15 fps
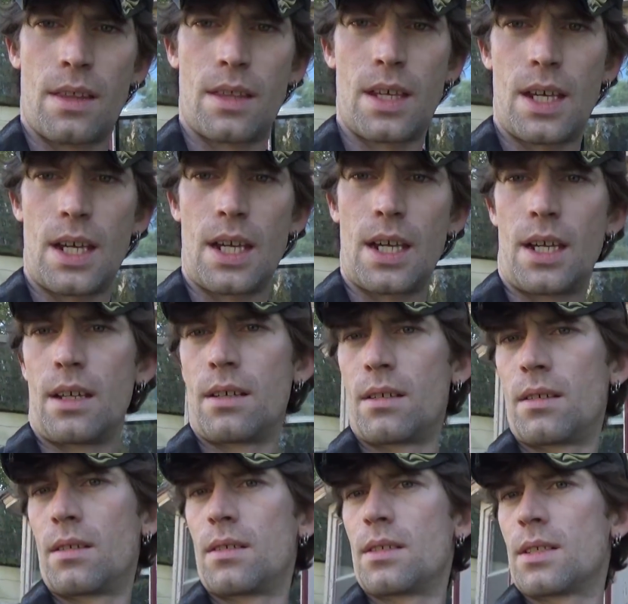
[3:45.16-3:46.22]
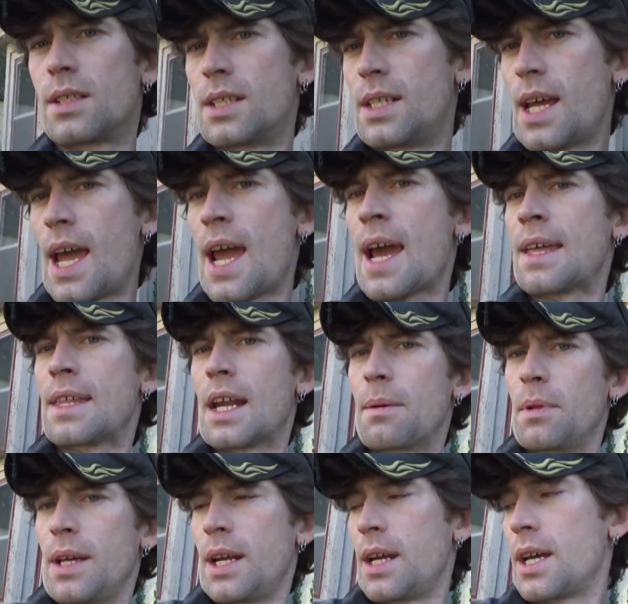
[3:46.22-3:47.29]
The sedan that
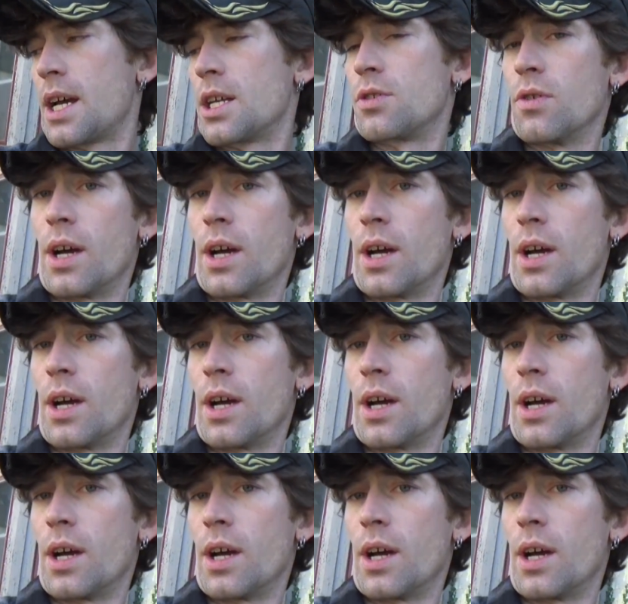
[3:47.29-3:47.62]
I'm leaning against